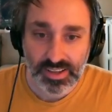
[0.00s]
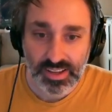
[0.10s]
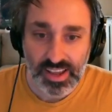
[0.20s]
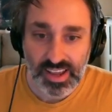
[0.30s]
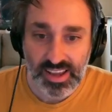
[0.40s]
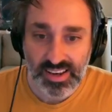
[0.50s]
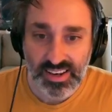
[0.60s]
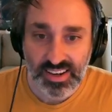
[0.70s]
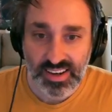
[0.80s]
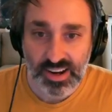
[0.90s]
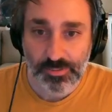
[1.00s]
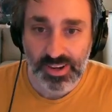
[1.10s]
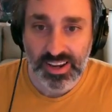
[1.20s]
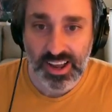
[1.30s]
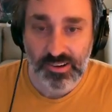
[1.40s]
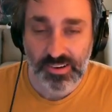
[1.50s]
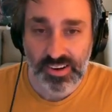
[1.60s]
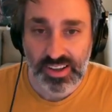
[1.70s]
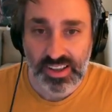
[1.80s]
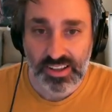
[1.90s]
And now we get out
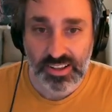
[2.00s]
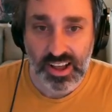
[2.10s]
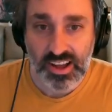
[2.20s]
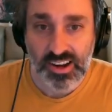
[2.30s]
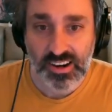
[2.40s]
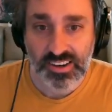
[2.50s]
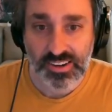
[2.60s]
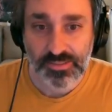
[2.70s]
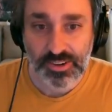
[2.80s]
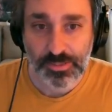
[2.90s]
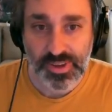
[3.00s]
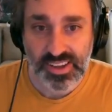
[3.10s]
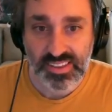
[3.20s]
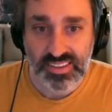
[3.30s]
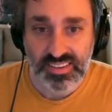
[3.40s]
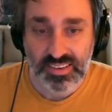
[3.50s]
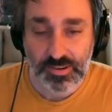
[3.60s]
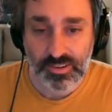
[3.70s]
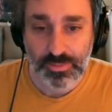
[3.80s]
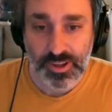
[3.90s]
our different domains
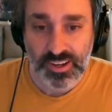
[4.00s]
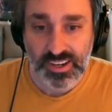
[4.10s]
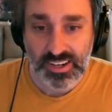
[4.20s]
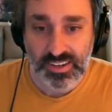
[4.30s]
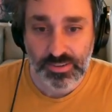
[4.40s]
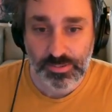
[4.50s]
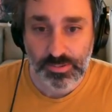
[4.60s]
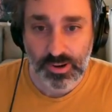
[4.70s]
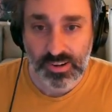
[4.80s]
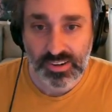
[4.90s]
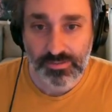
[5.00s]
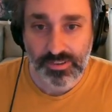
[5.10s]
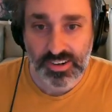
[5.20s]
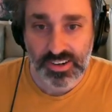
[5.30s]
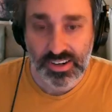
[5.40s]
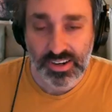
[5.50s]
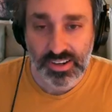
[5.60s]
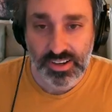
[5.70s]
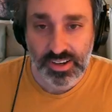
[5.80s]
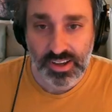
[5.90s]
corresponding to our different
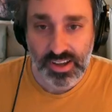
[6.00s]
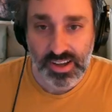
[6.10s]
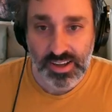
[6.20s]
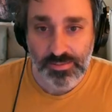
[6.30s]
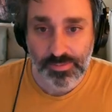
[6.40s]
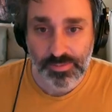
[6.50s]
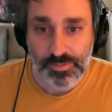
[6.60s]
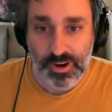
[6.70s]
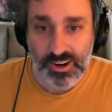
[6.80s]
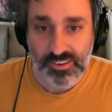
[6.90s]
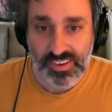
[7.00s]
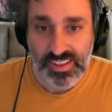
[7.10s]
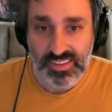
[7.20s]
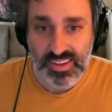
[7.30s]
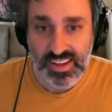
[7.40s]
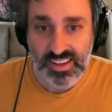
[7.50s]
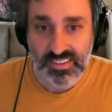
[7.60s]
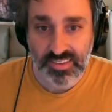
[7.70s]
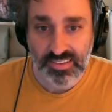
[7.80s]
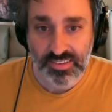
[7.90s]
watersheds. And so
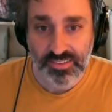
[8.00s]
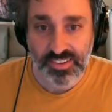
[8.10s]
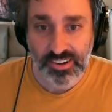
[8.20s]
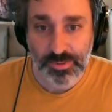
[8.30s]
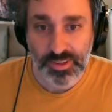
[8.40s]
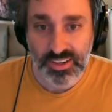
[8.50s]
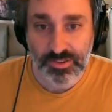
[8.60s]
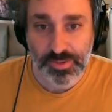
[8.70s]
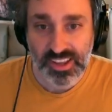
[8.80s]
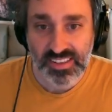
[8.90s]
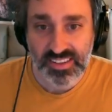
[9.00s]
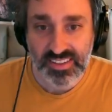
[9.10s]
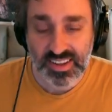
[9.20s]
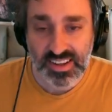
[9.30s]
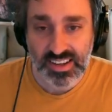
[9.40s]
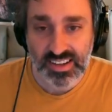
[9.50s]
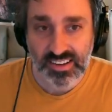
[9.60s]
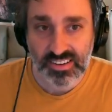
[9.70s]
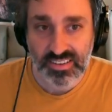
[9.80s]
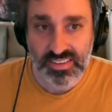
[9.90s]
these are fairly big domains
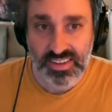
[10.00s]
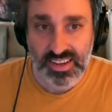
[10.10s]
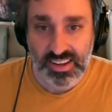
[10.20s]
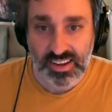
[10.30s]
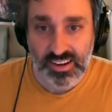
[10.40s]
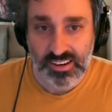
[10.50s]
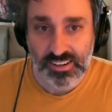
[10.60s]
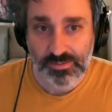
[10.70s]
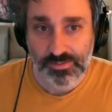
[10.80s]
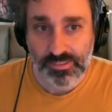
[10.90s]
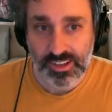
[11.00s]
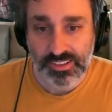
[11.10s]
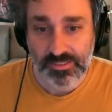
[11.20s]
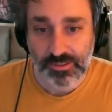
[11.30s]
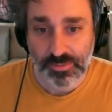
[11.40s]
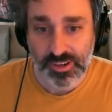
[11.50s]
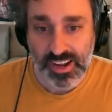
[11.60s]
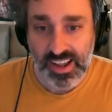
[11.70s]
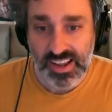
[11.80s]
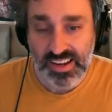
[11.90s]
because our flood level is pretty
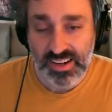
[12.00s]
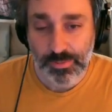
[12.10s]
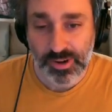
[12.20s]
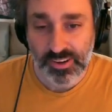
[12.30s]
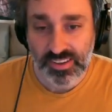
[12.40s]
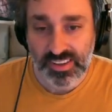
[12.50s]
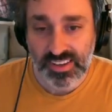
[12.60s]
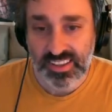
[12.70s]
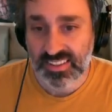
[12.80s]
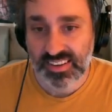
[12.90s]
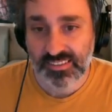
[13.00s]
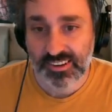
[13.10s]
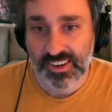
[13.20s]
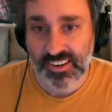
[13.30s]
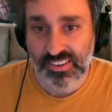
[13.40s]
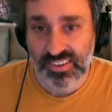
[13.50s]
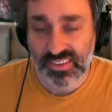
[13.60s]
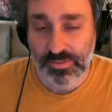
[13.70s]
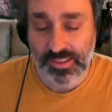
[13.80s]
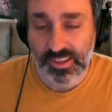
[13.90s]
high compared to the intensity variations
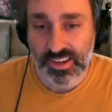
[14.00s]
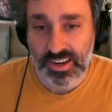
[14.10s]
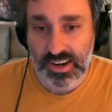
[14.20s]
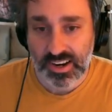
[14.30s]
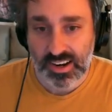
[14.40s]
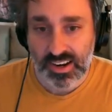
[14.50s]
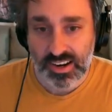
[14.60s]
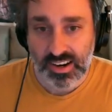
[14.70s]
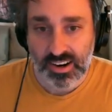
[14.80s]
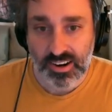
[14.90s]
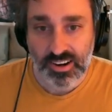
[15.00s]
within our